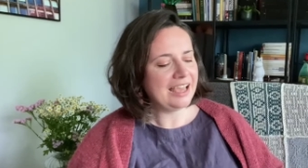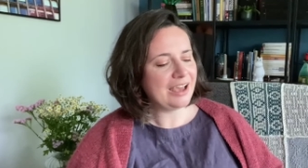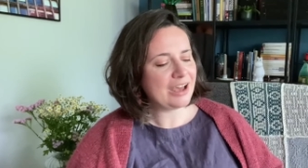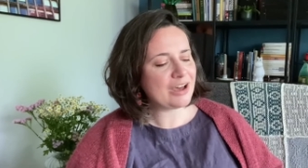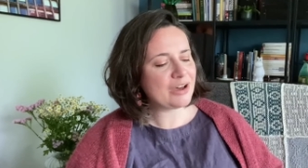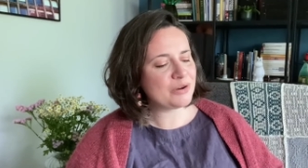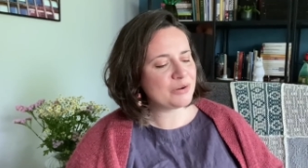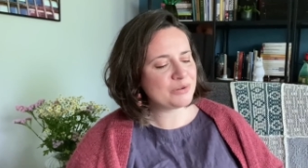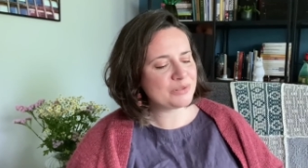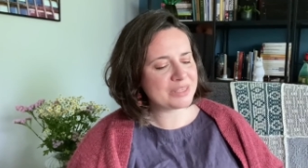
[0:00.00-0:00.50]

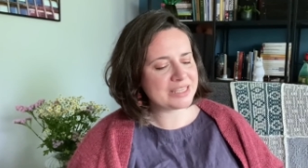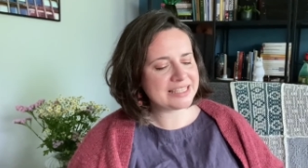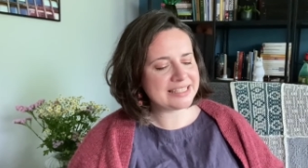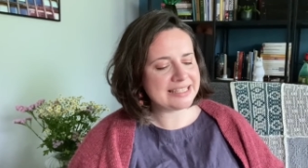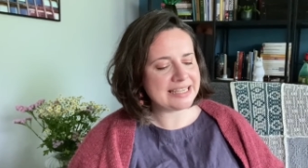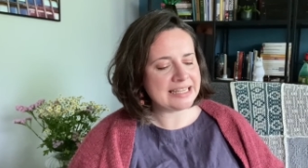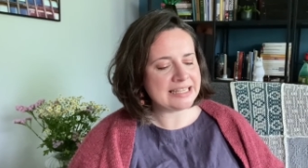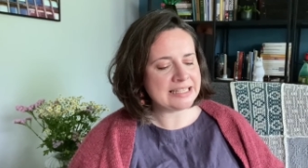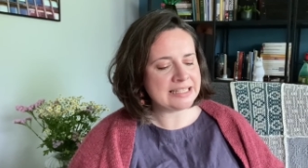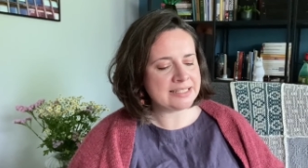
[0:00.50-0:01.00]
Oh, the
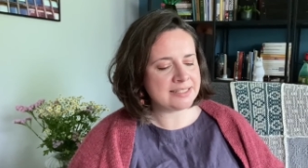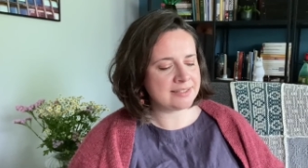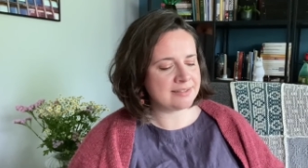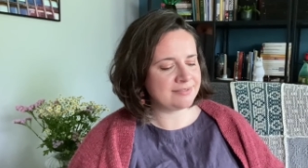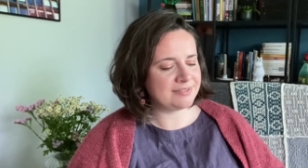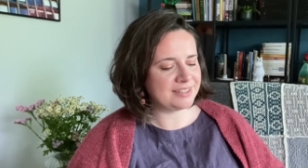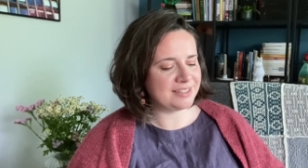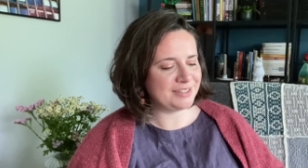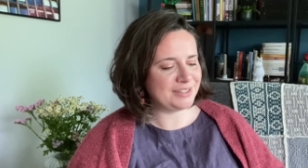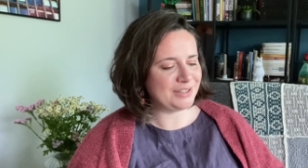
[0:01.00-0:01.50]
sins
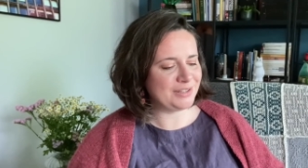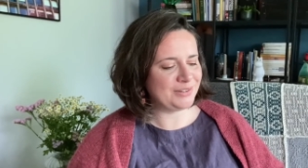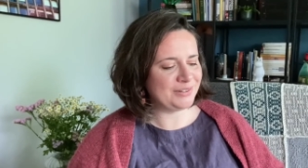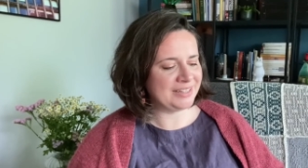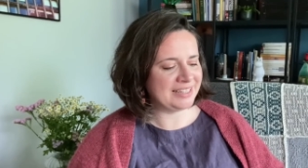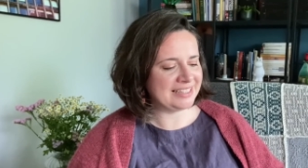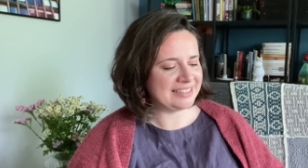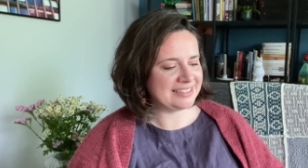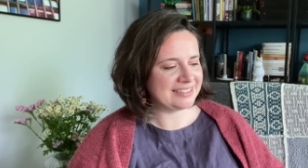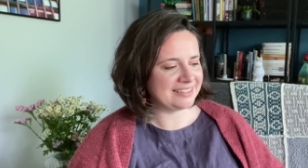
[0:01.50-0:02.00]
of the new
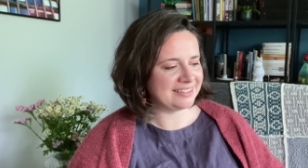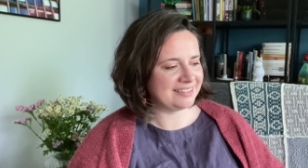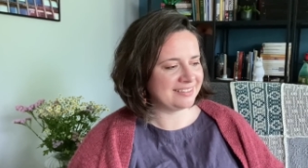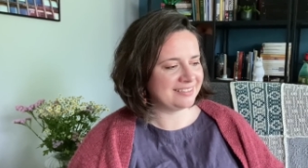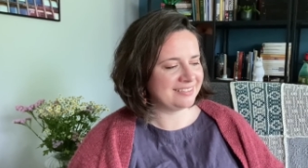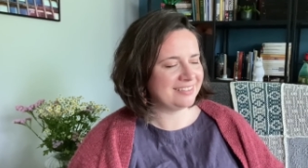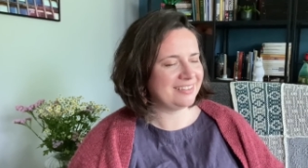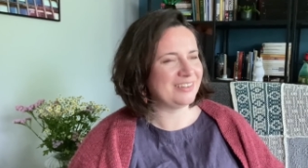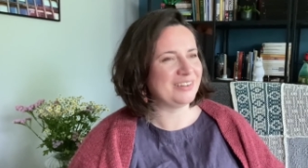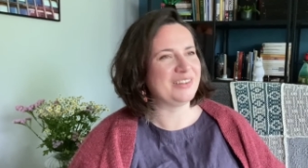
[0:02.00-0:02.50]
knitter.
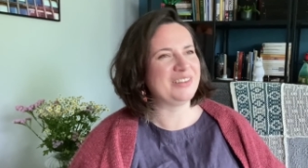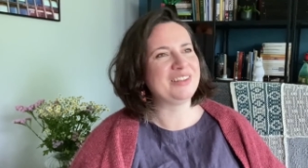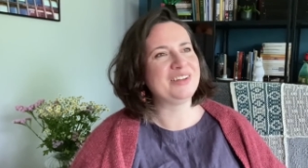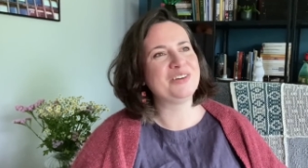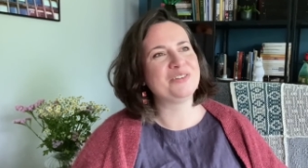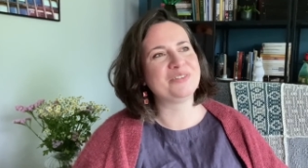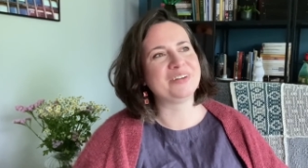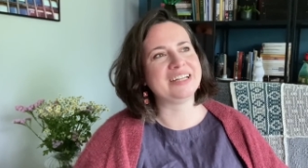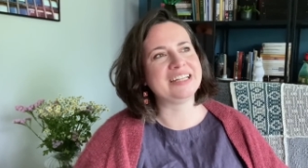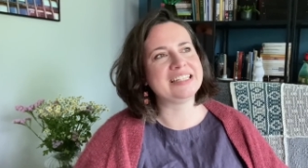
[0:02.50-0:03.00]
Oh no, they're
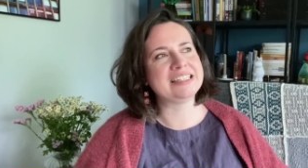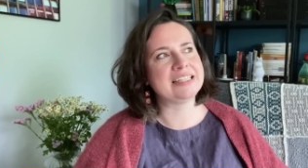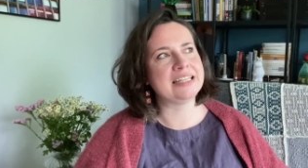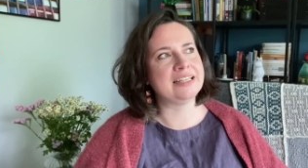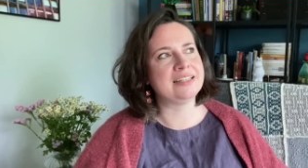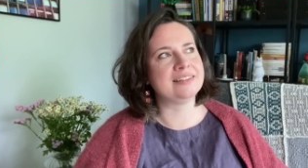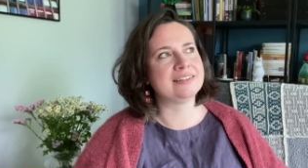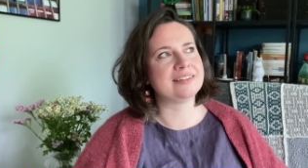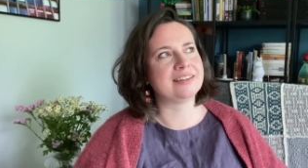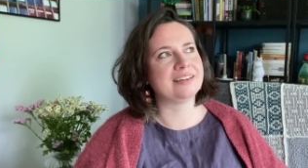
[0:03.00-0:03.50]
not really
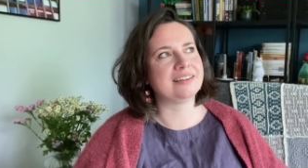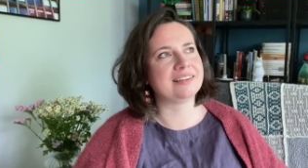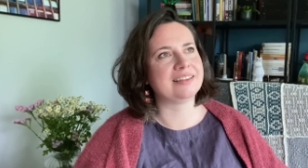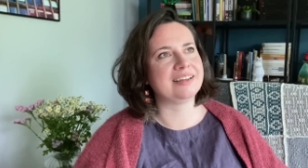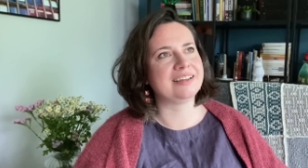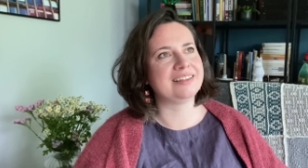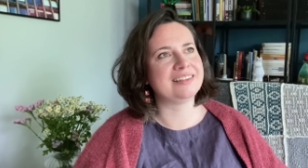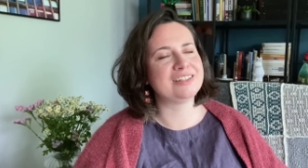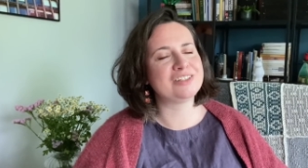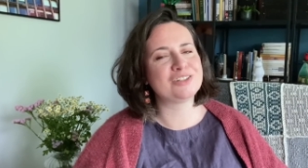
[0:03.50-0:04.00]
sins, are
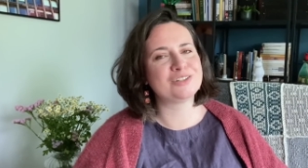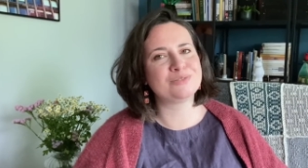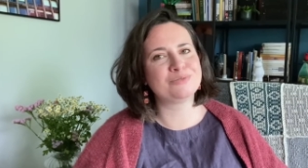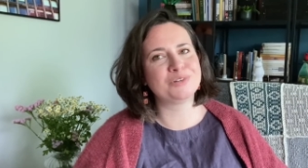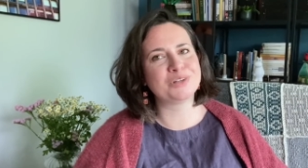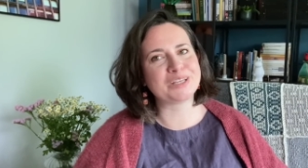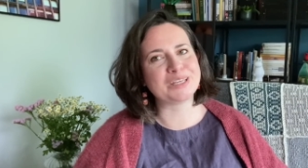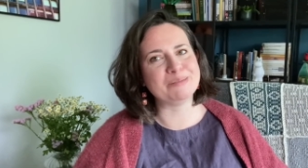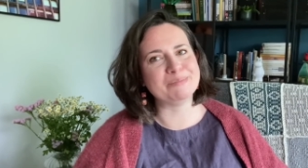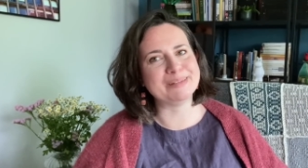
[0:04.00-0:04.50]
they? They're just
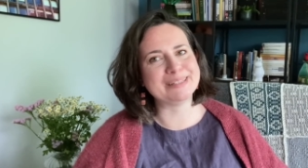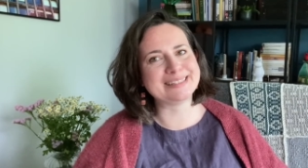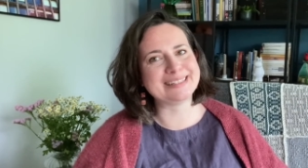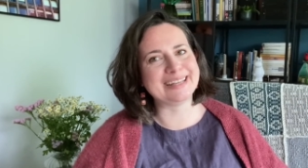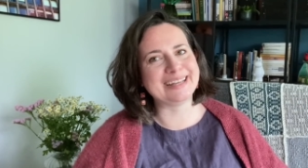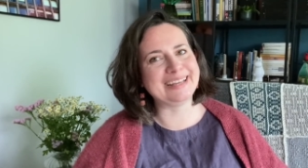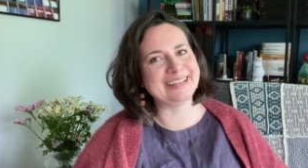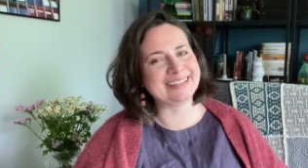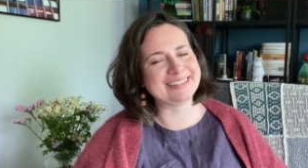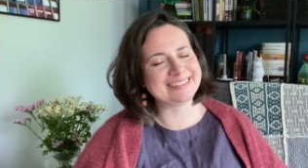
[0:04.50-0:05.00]
rookie
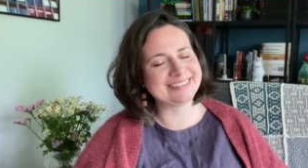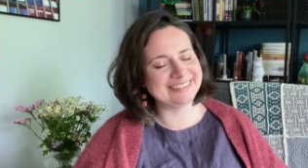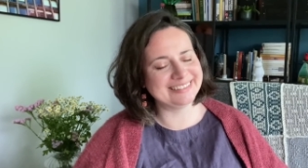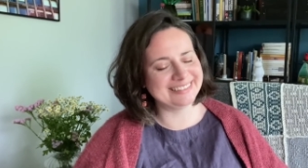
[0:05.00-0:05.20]
mistakes.